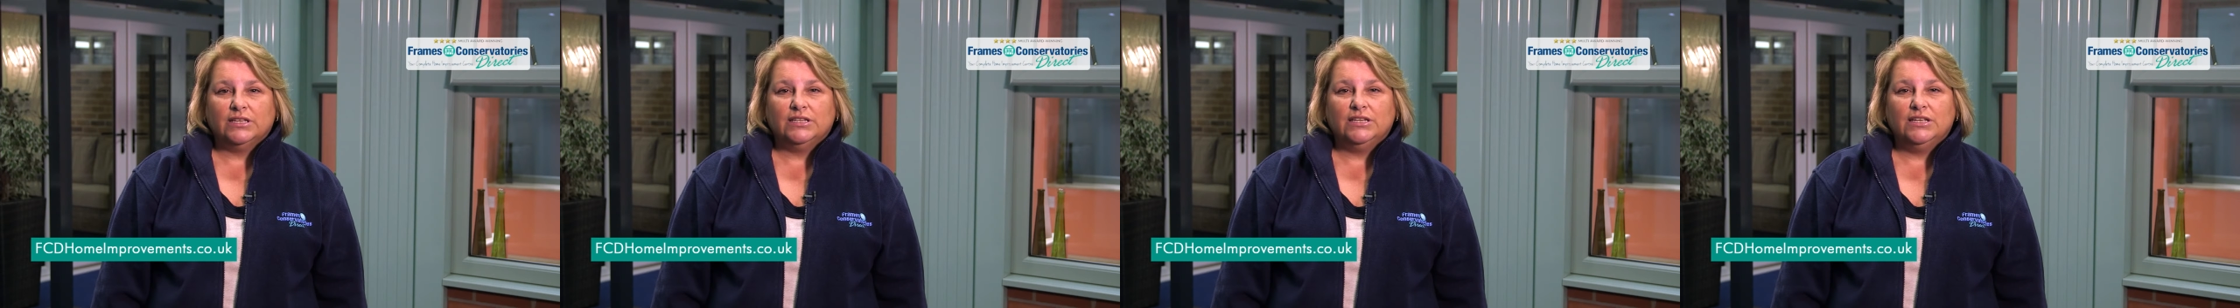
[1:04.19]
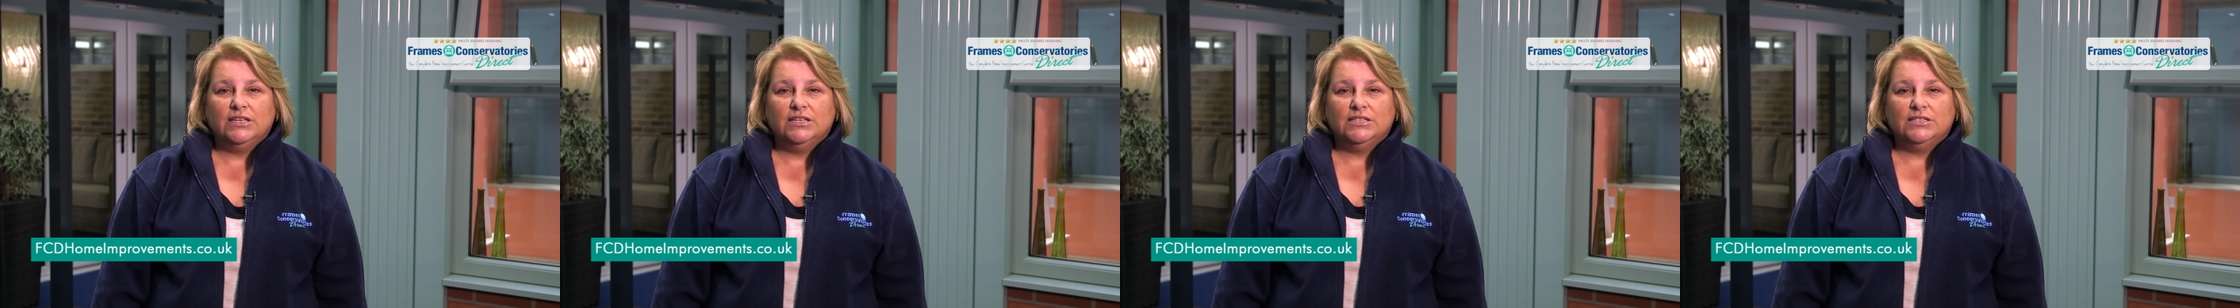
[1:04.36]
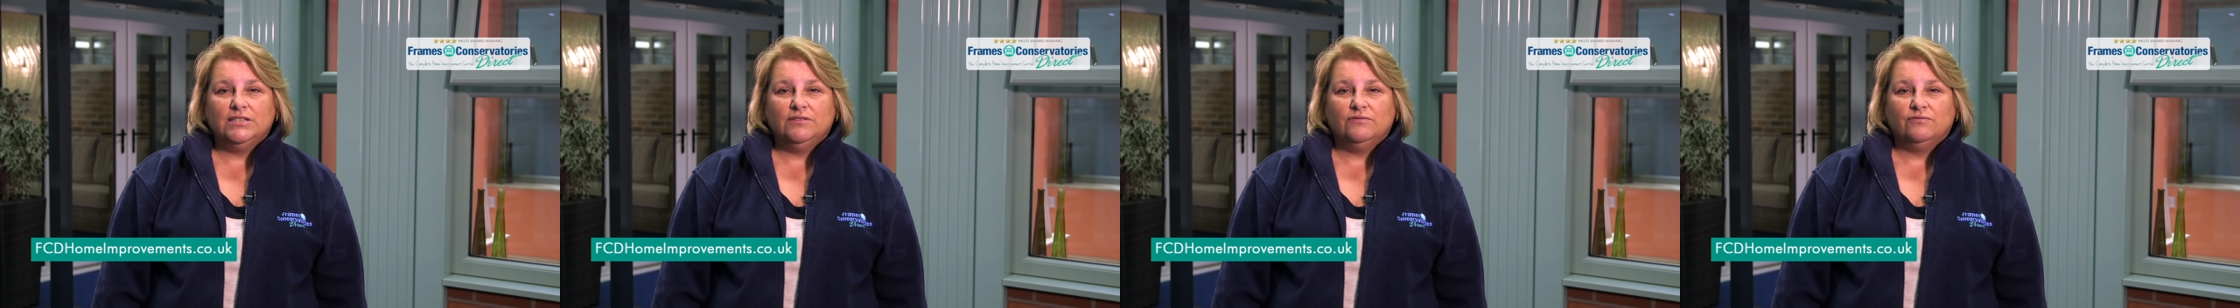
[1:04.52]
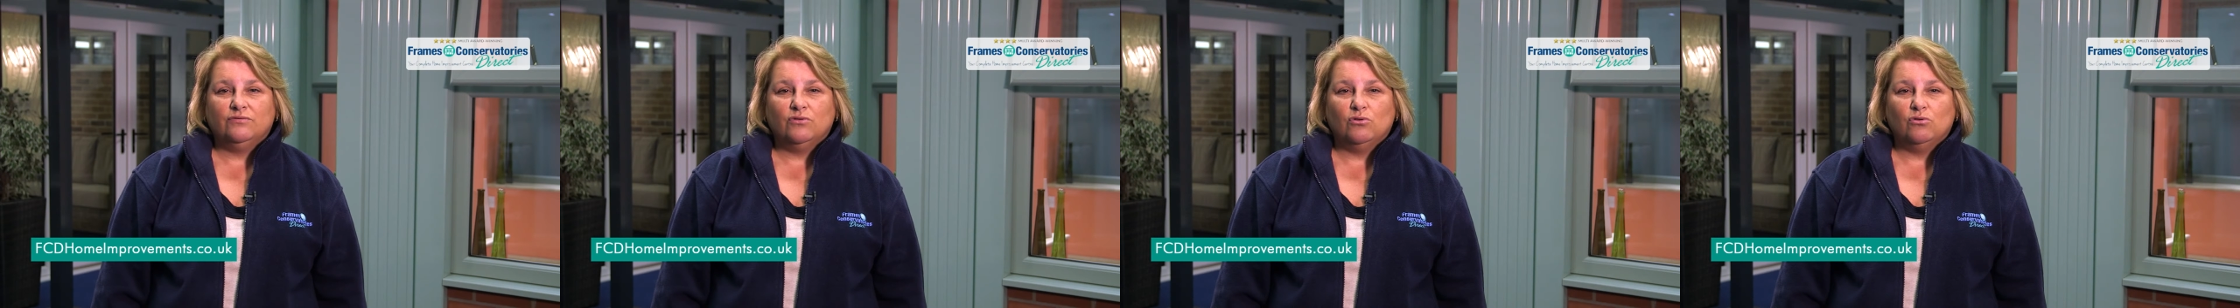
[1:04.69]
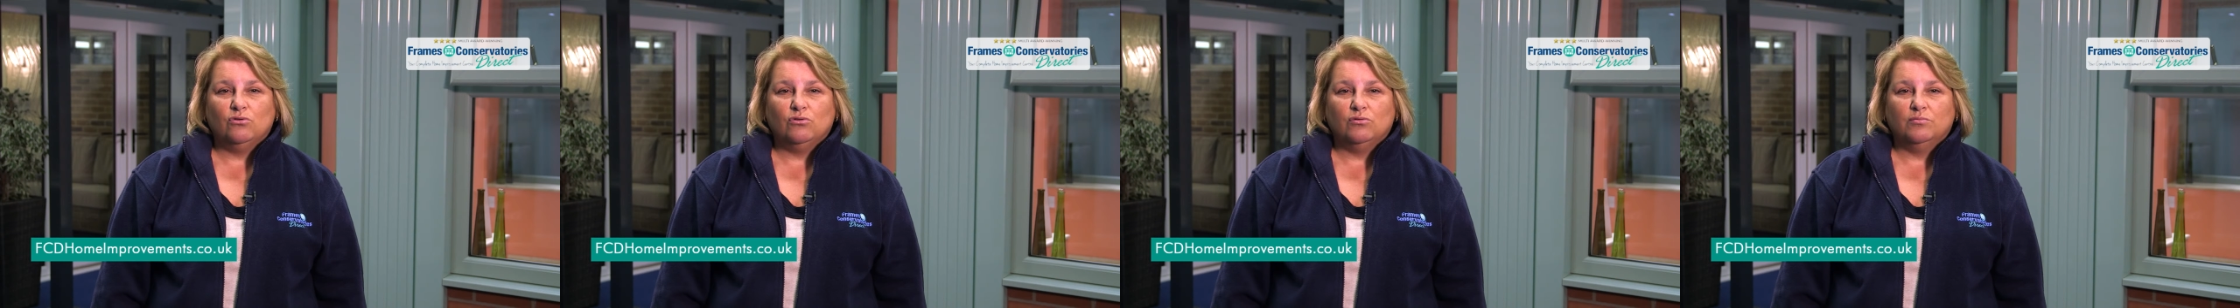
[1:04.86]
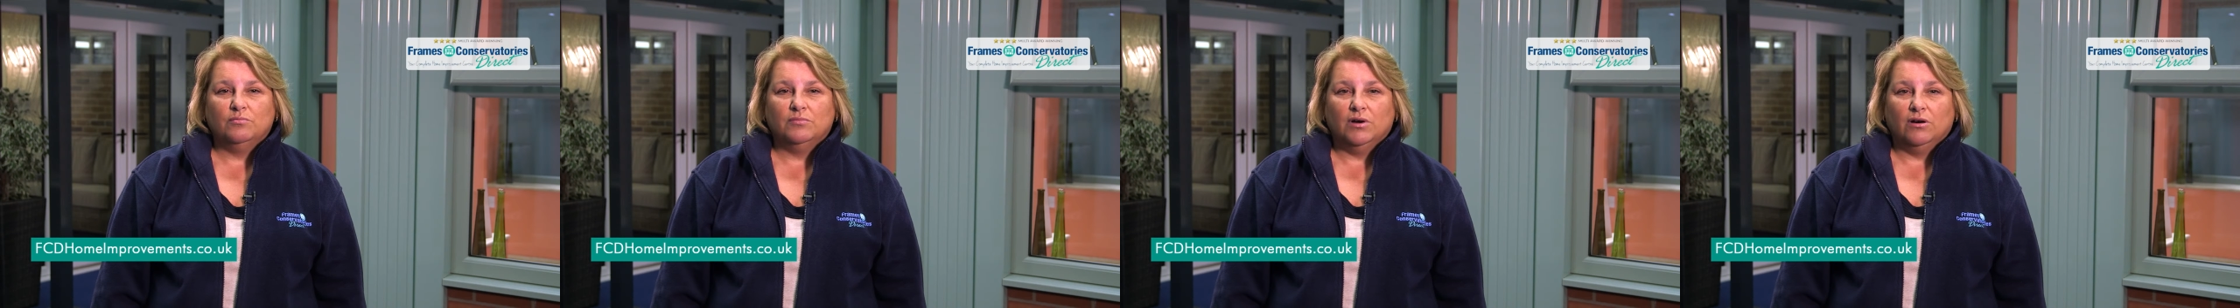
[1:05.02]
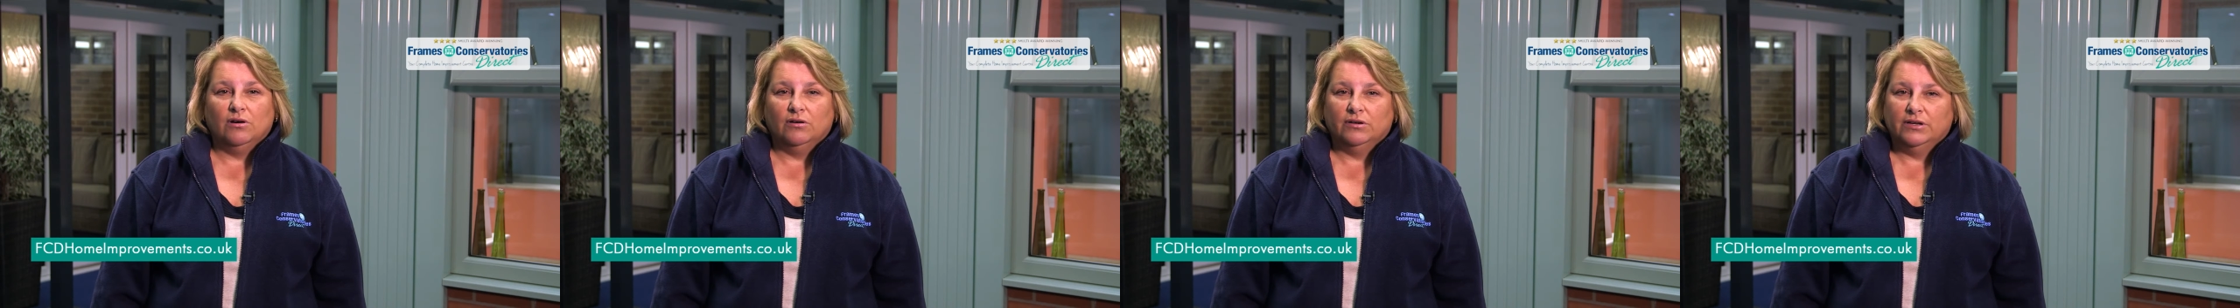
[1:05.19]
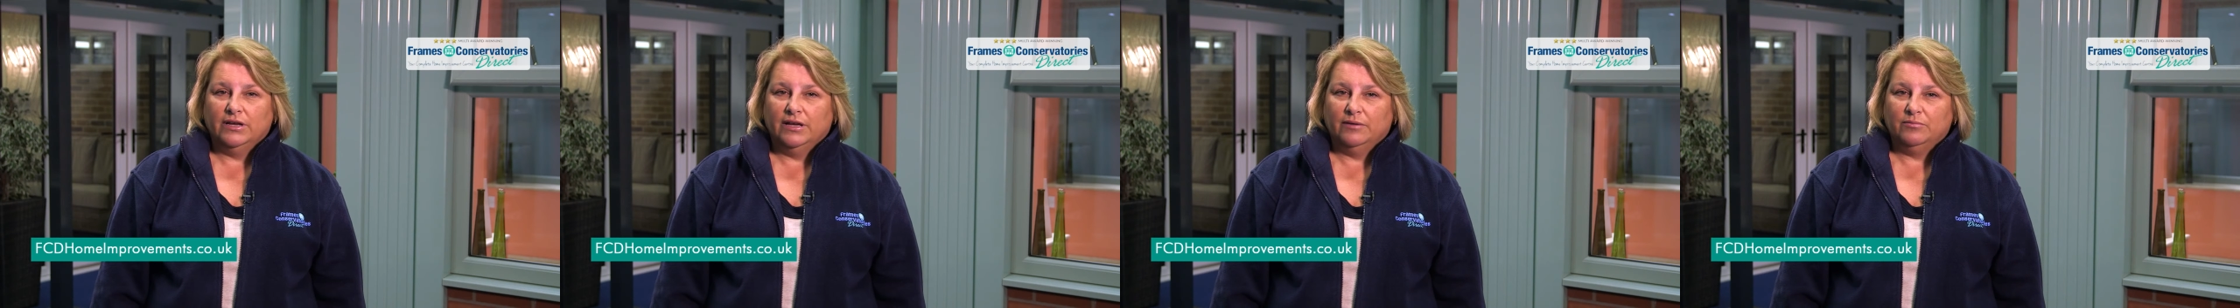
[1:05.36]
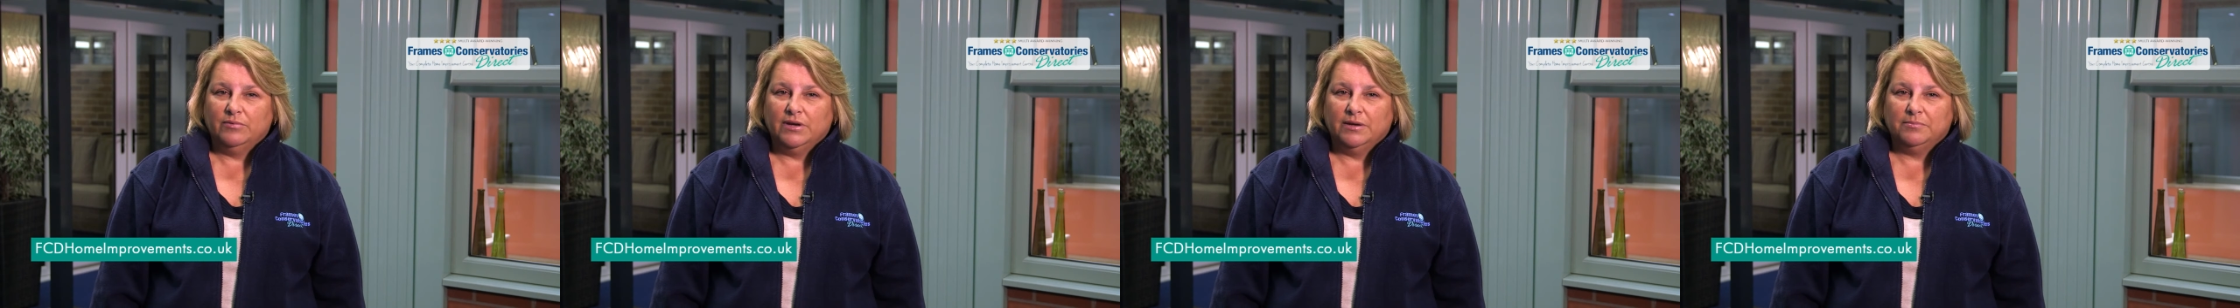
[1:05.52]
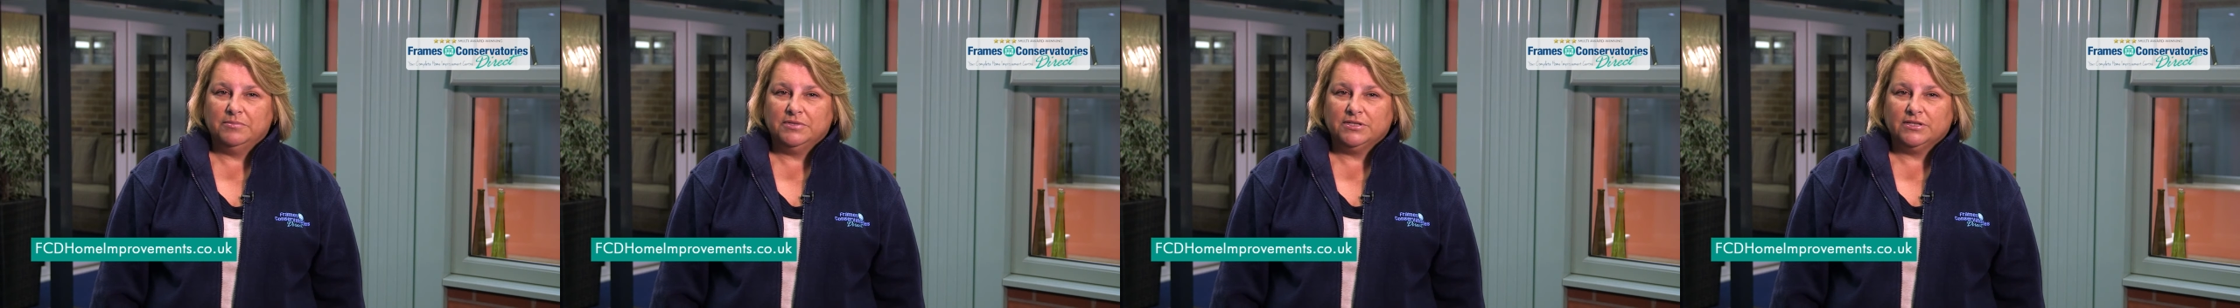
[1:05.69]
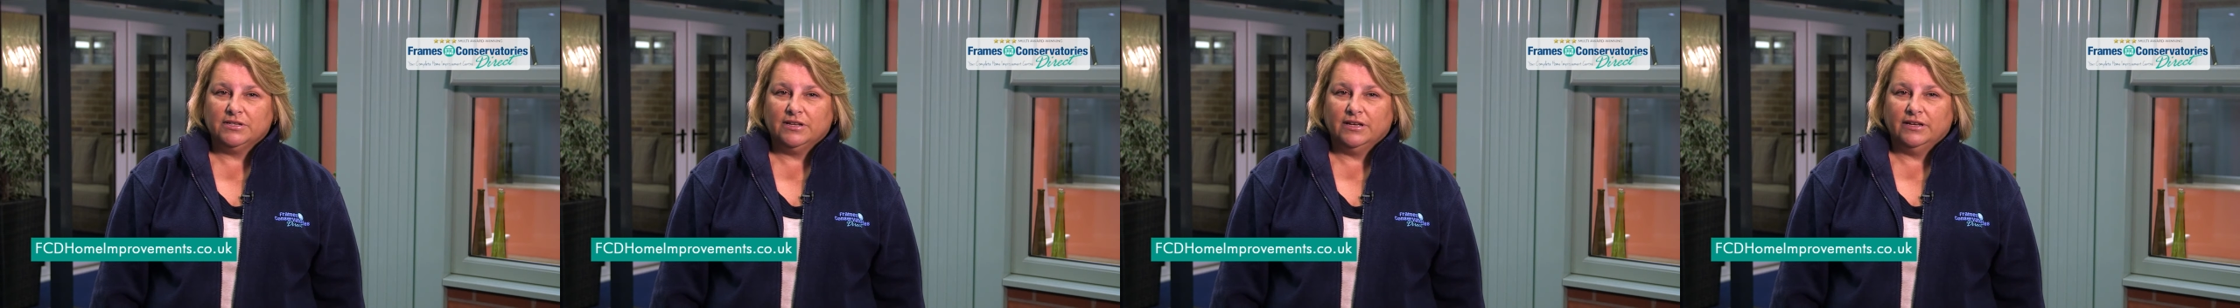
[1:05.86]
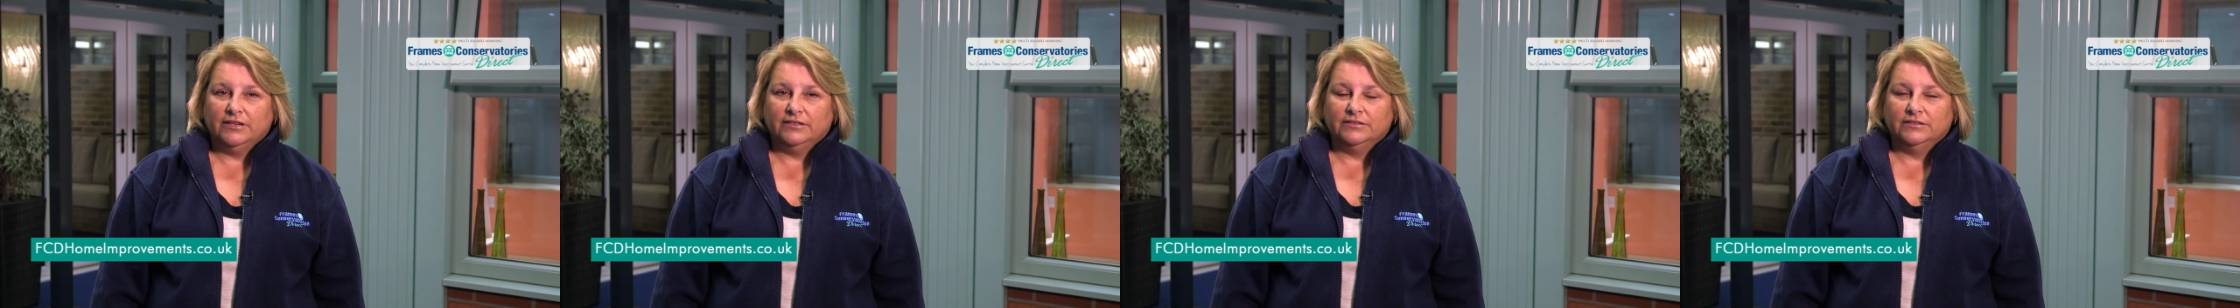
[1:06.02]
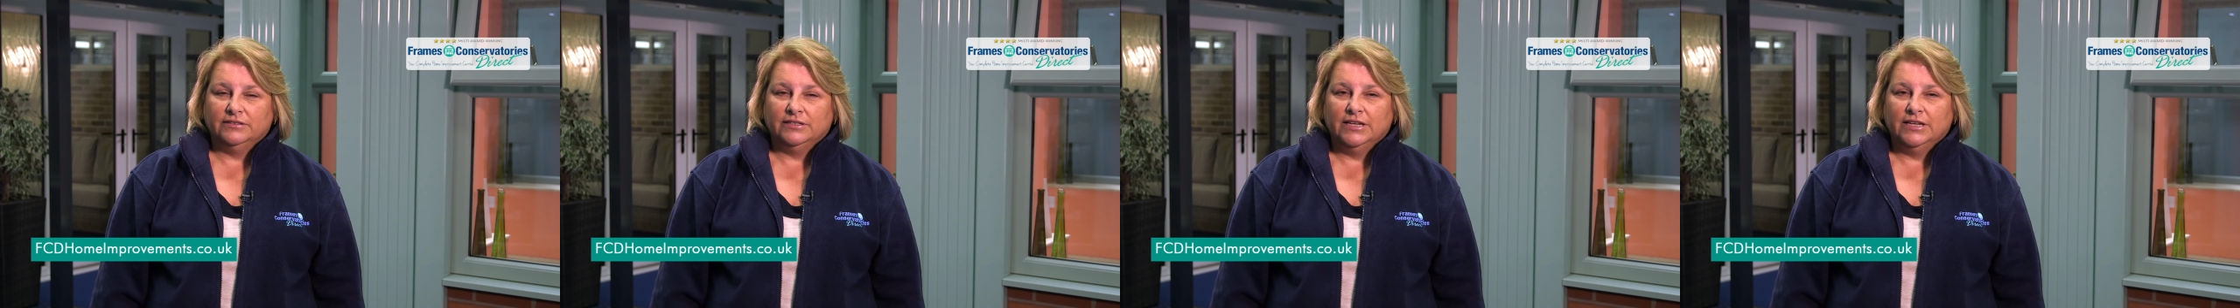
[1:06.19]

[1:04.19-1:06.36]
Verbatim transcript: and easy form on our website